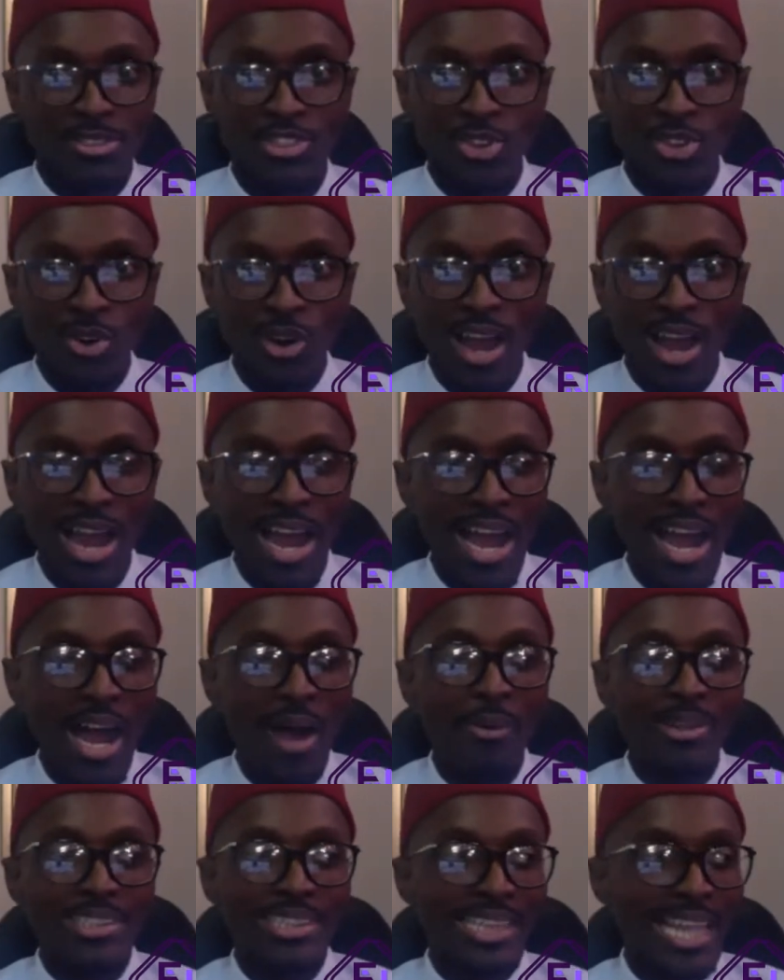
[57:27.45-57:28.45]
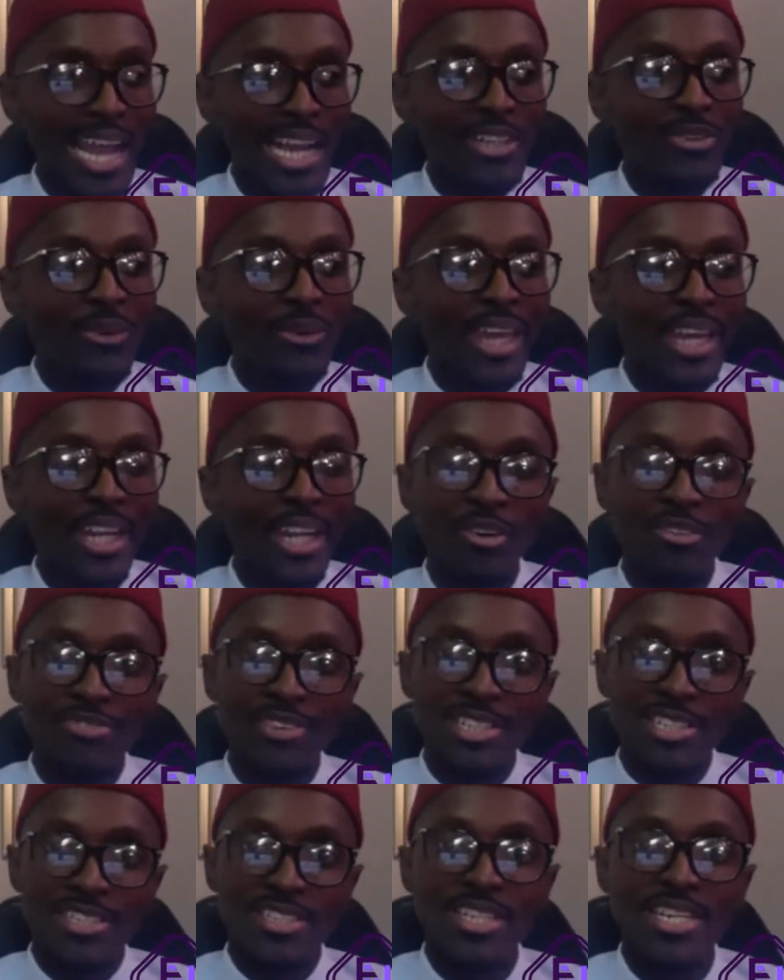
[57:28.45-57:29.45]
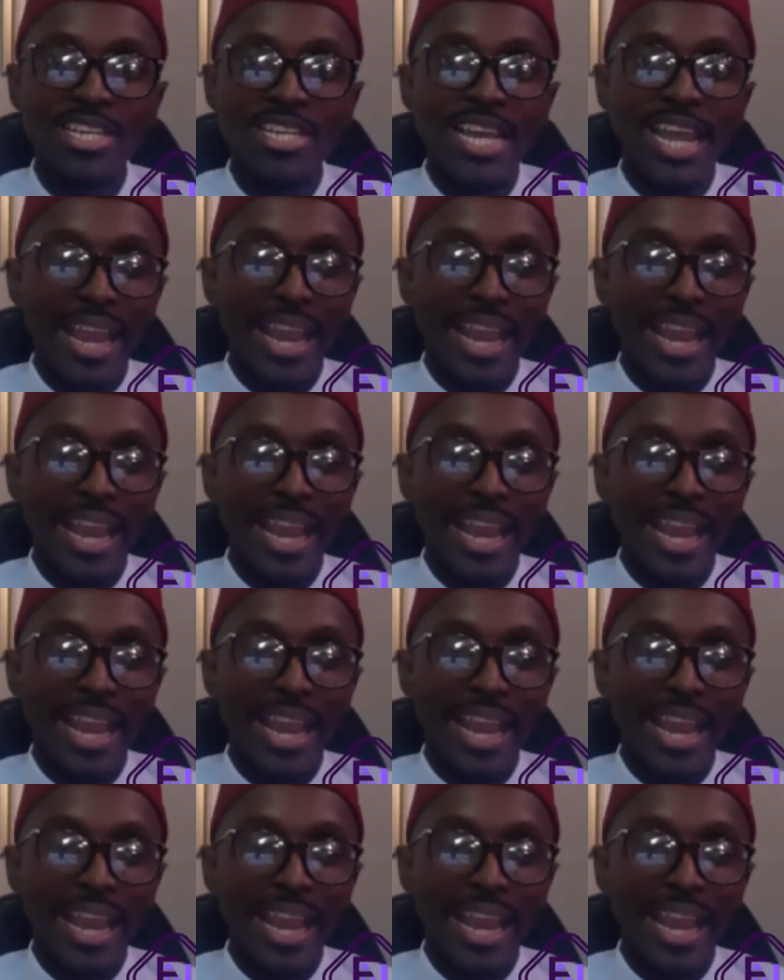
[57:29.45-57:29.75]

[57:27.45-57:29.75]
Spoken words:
So I was lucky to get an office